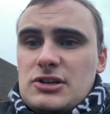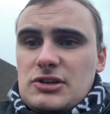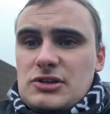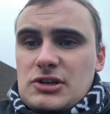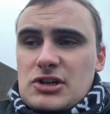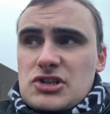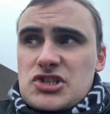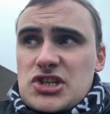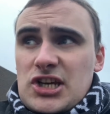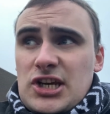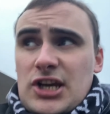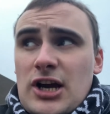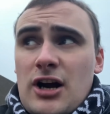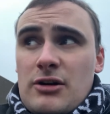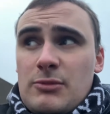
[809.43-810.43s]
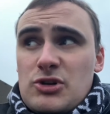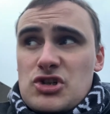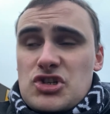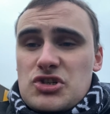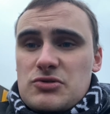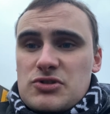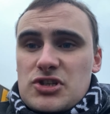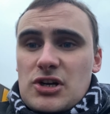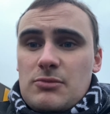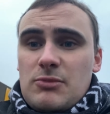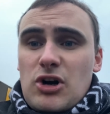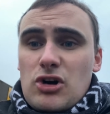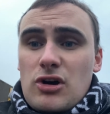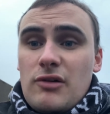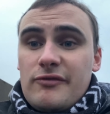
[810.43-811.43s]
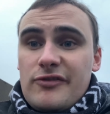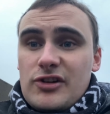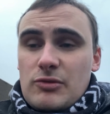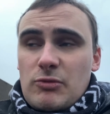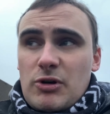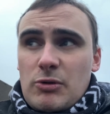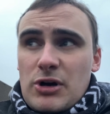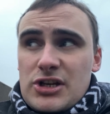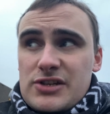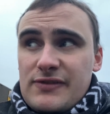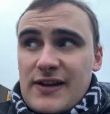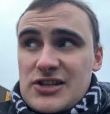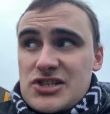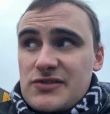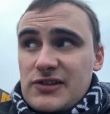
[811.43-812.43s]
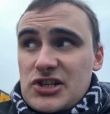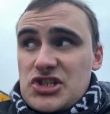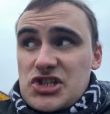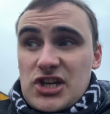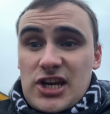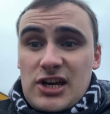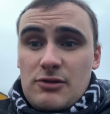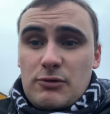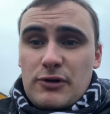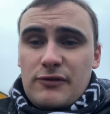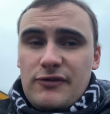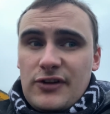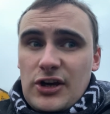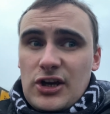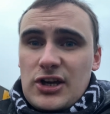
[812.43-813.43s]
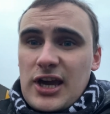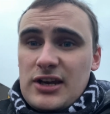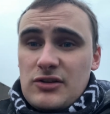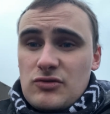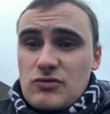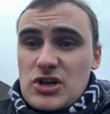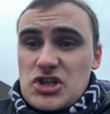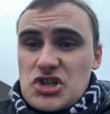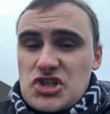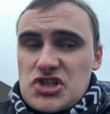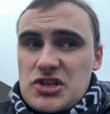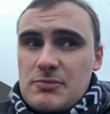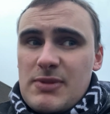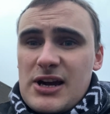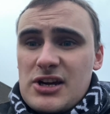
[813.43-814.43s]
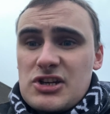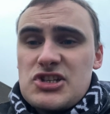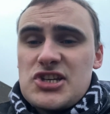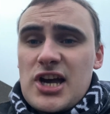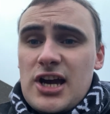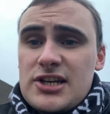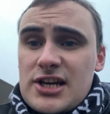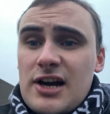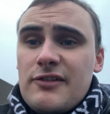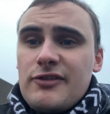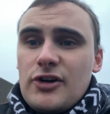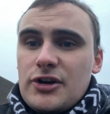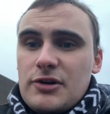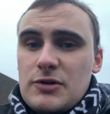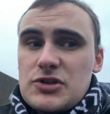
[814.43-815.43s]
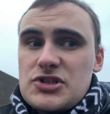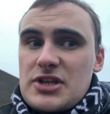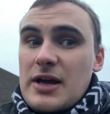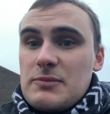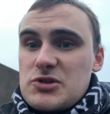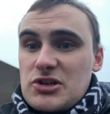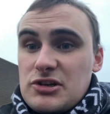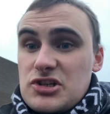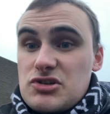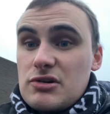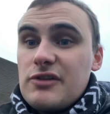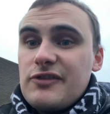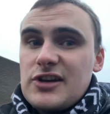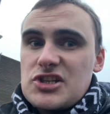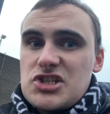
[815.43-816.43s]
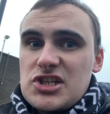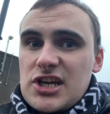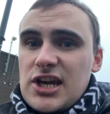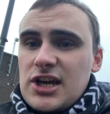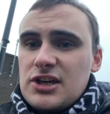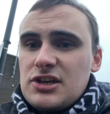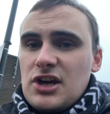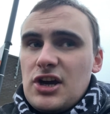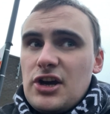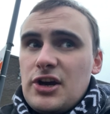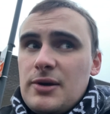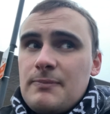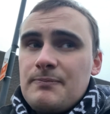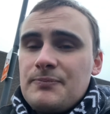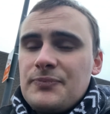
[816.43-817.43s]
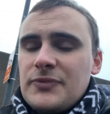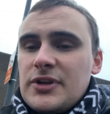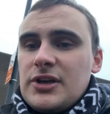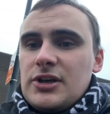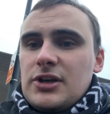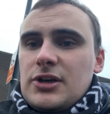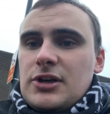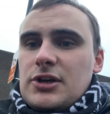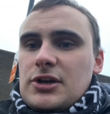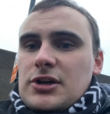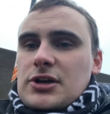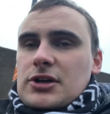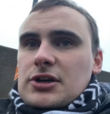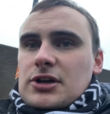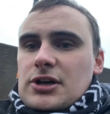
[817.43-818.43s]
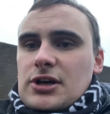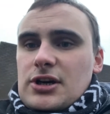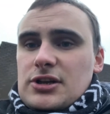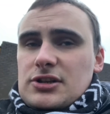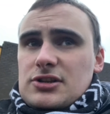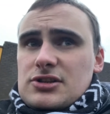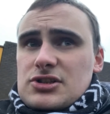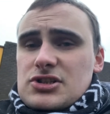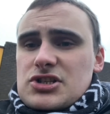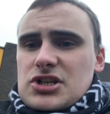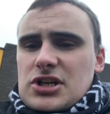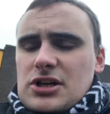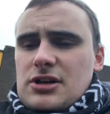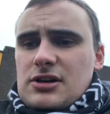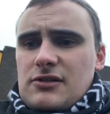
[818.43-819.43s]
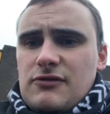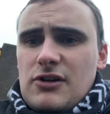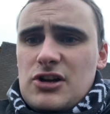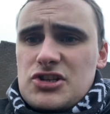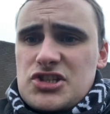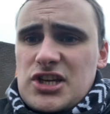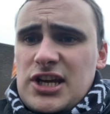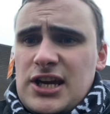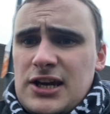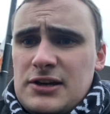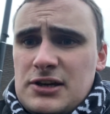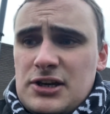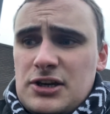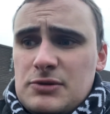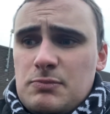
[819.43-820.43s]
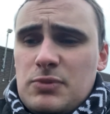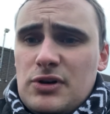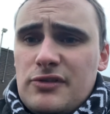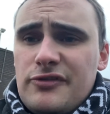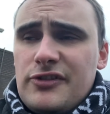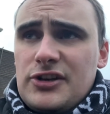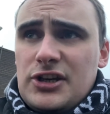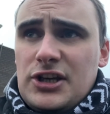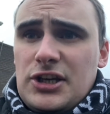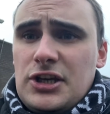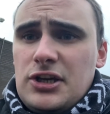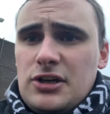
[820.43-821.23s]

you could see how much sort of more confident we were defensively today with uh, Kenton Richardson back in the side. I thought he was absolutely terrific today. Um, and I've got to say, uh, but for the